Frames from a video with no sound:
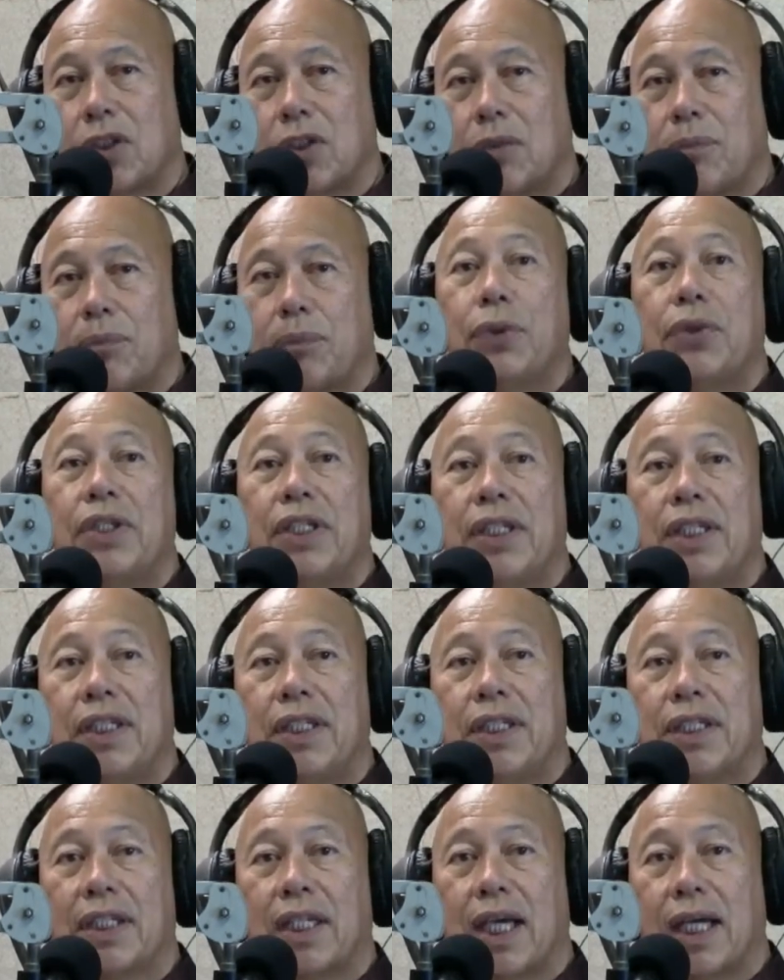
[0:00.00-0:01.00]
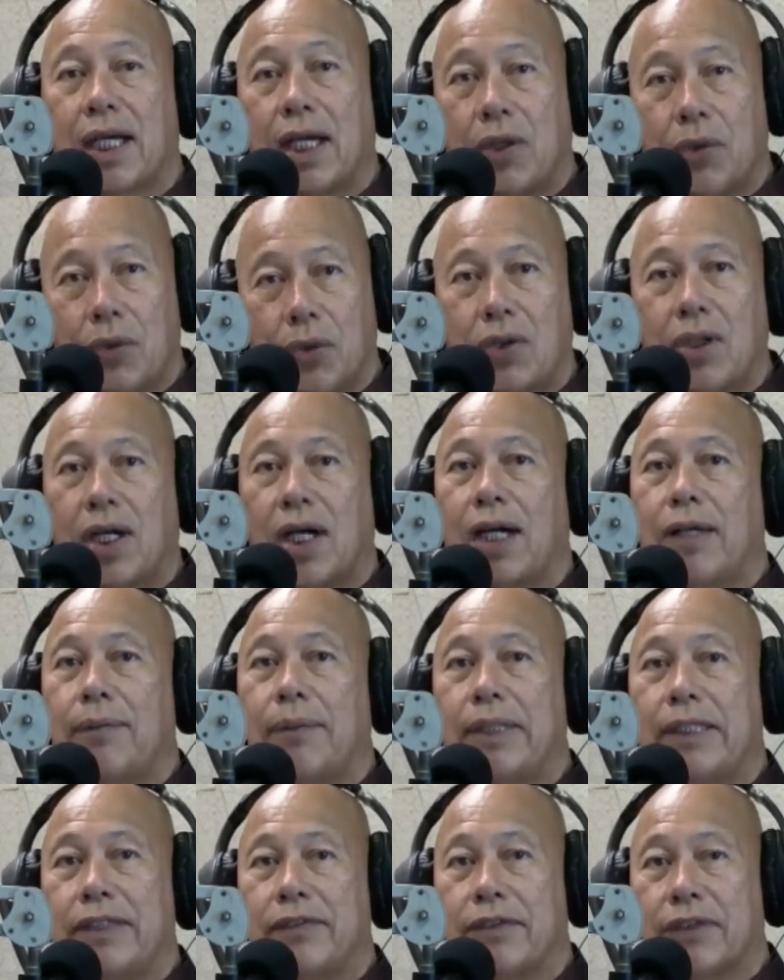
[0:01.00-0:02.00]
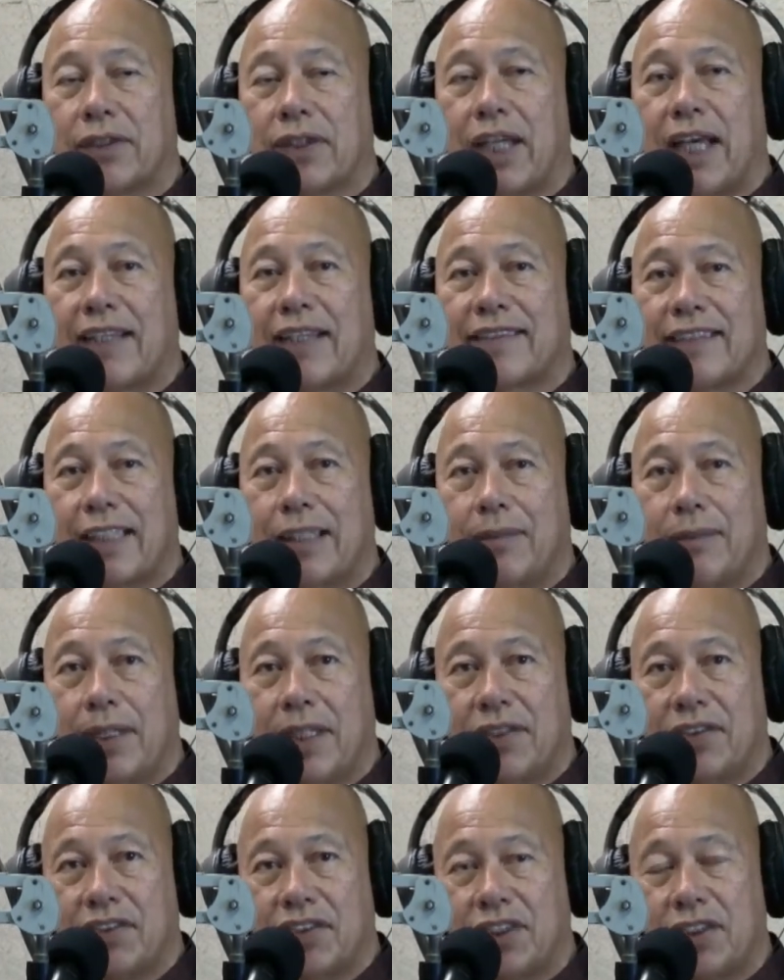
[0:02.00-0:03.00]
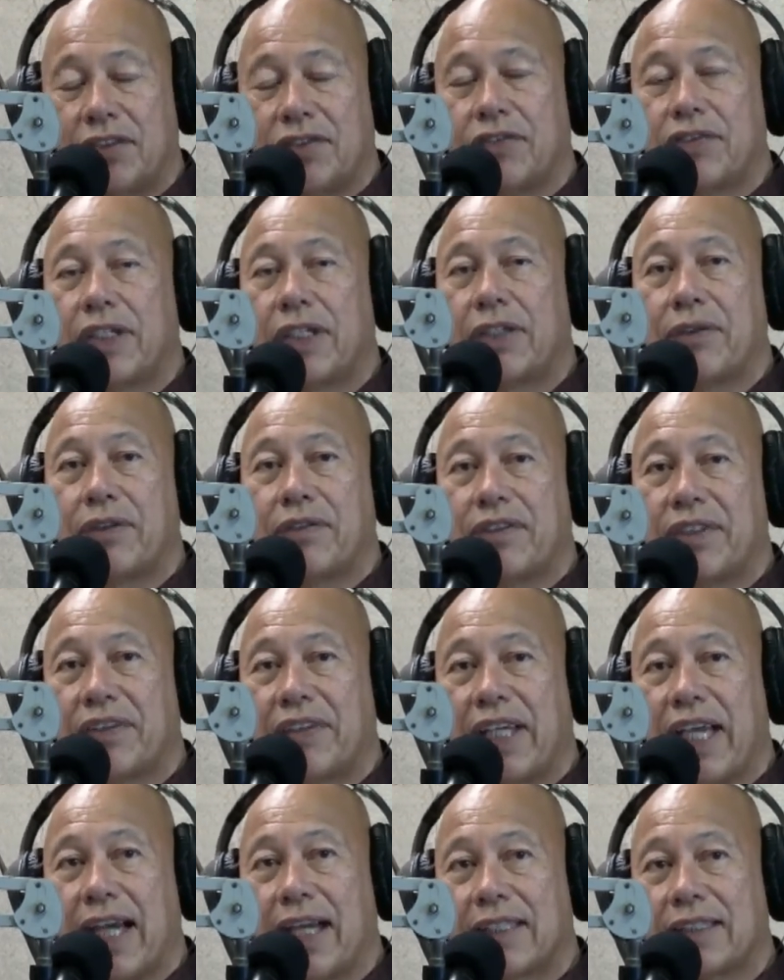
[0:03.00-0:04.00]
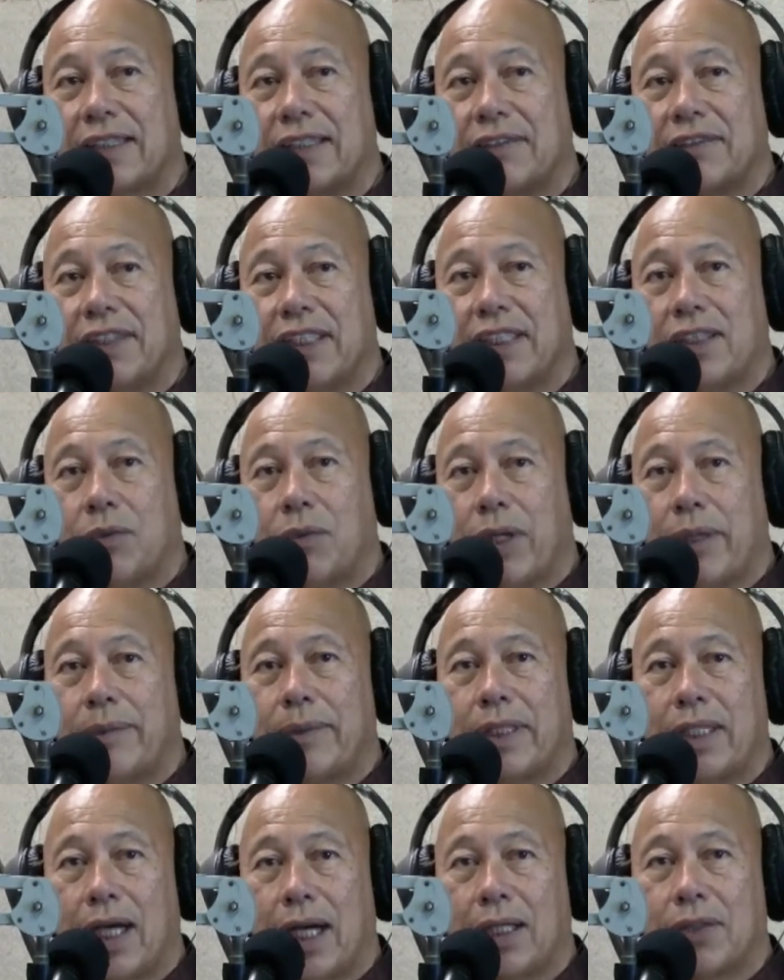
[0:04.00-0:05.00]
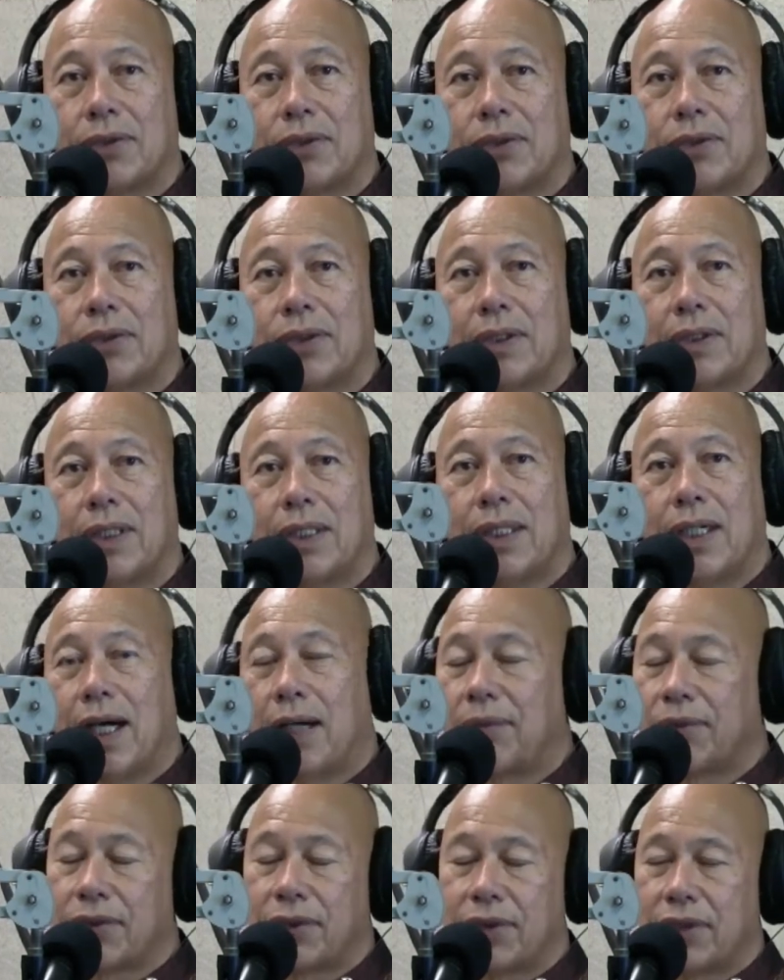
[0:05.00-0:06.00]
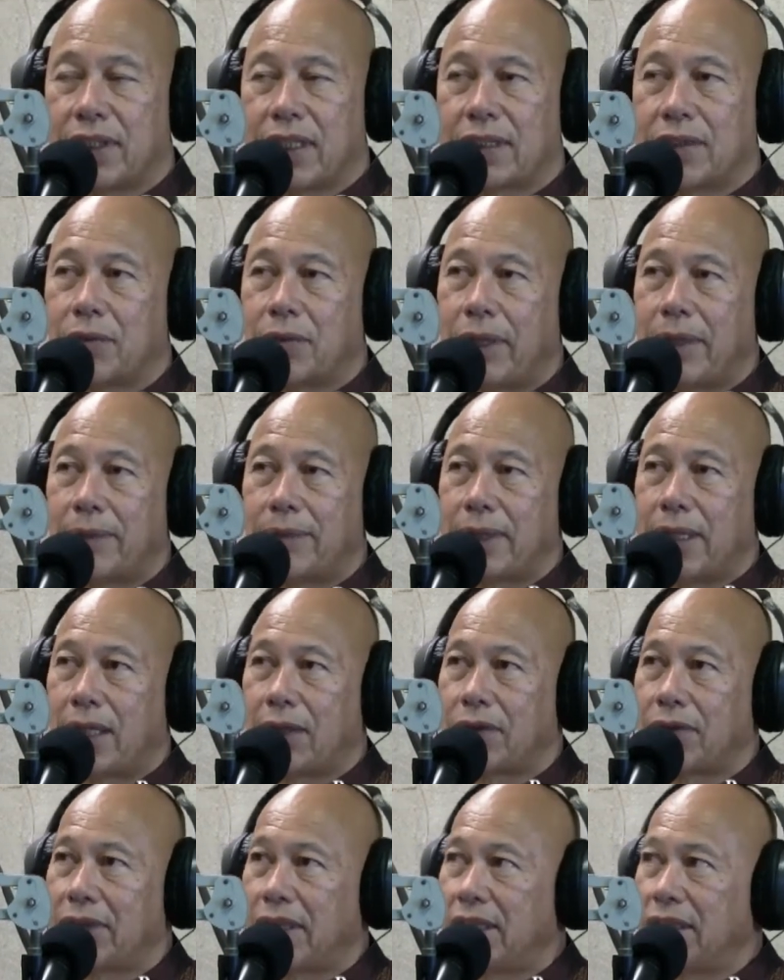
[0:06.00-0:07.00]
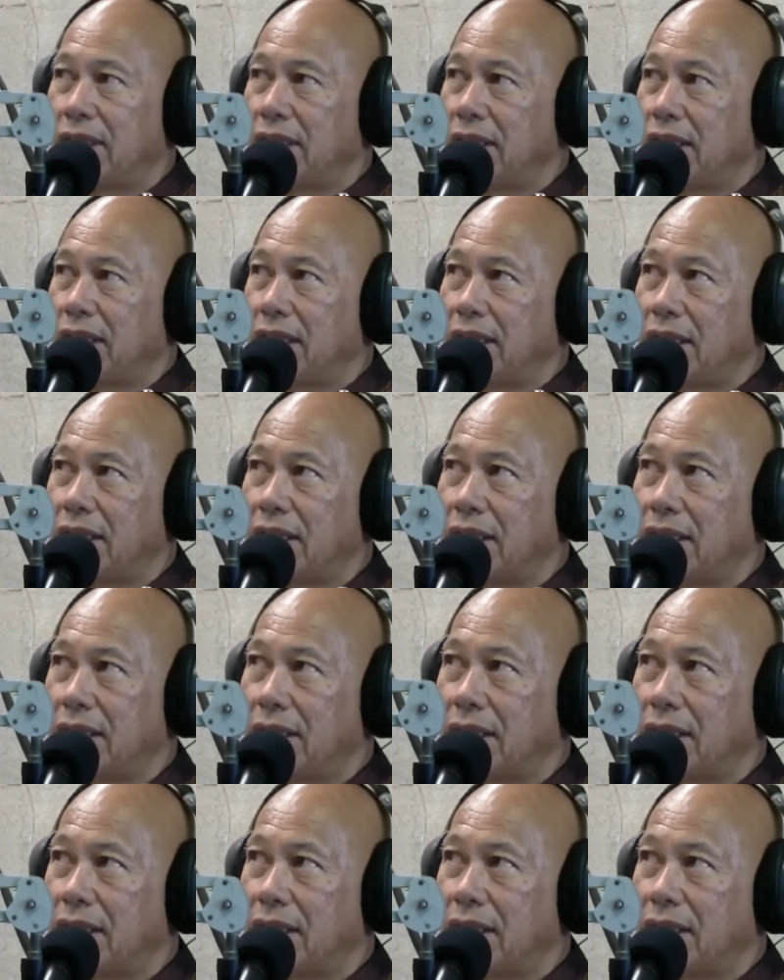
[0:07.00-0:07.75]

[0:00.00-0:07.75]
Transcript: Puni Kekaoha, I believe her last name is. She's very active in the Waimanalo, I'm sorry, not the Waimanalo, in the